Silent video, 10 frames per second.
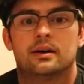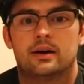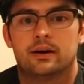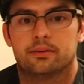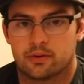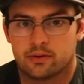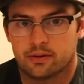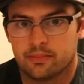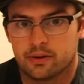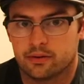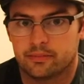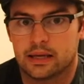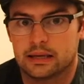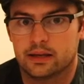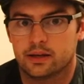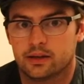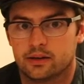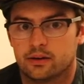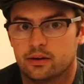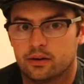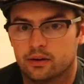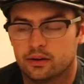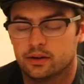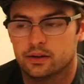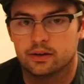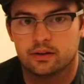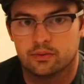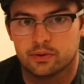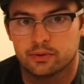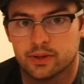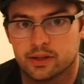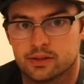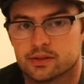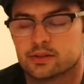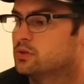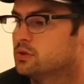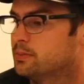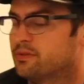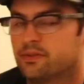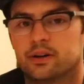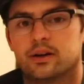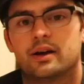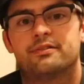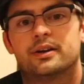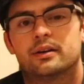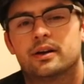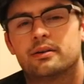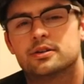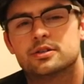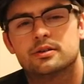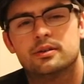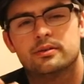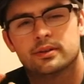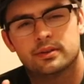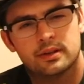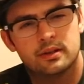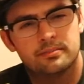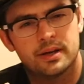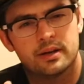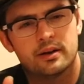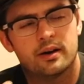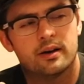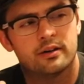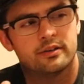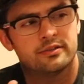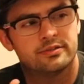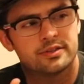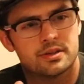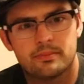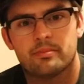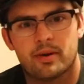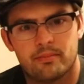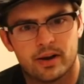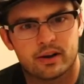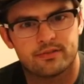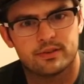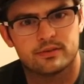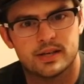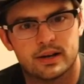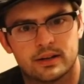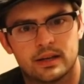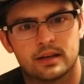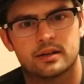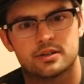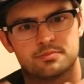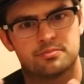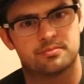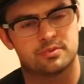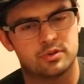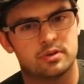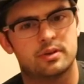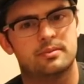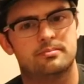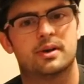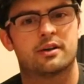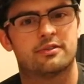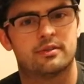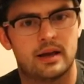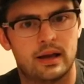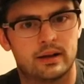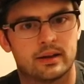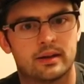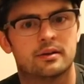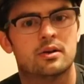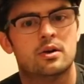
uh, recorded my roommate Ian on woodwinds. Super fun. I figured I would show you a little bit of some of my microphone technique and just good microphone etiquette